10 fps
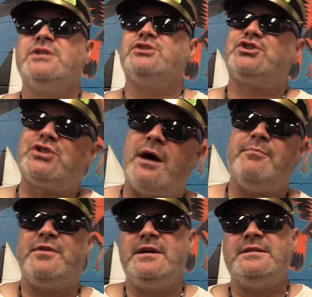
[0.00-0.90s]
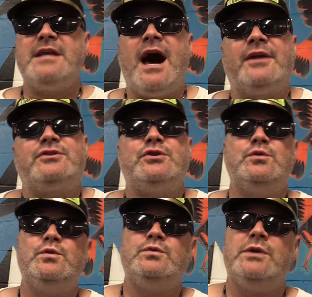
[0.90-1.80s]
something not
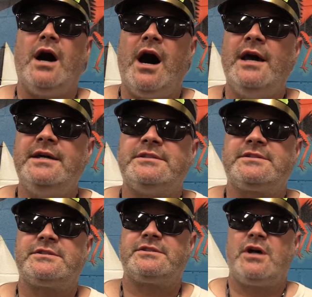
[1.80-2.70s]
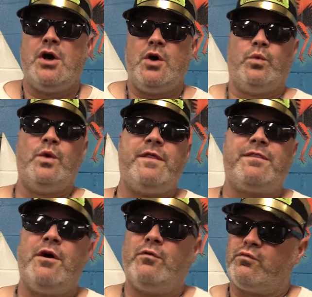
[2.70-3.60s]
too nice
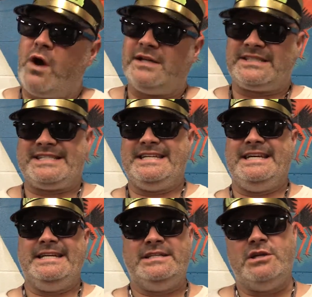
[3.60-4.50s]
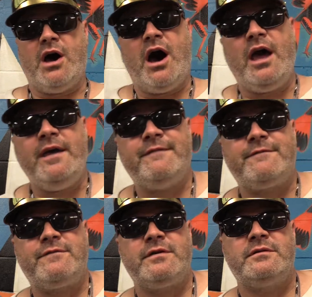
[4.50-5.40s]
with the rusty knife,
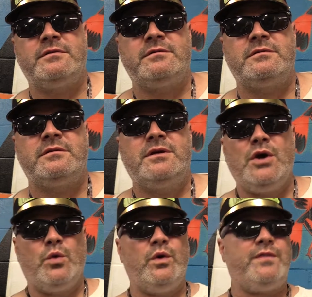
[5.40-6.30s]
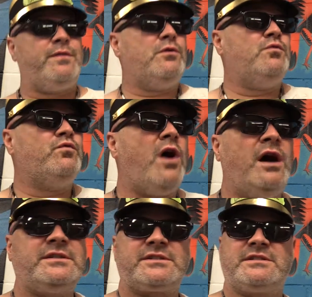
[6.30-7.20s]
with the
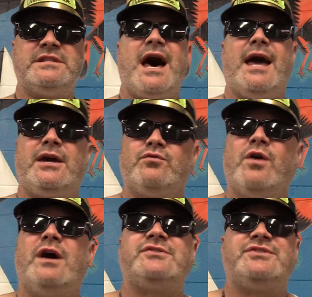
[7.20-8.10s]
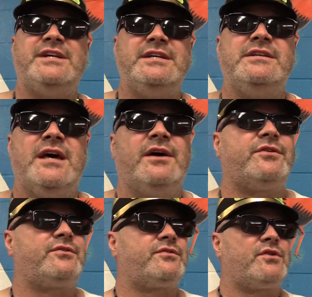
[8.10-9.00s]
rust-like
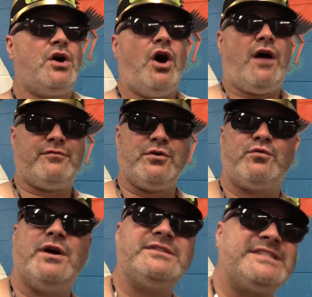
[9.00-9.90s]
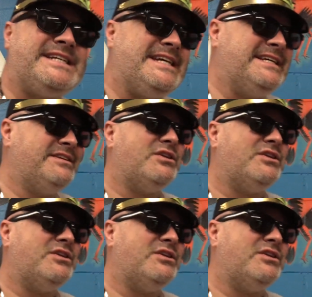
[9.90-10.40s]
rustiness of the rusty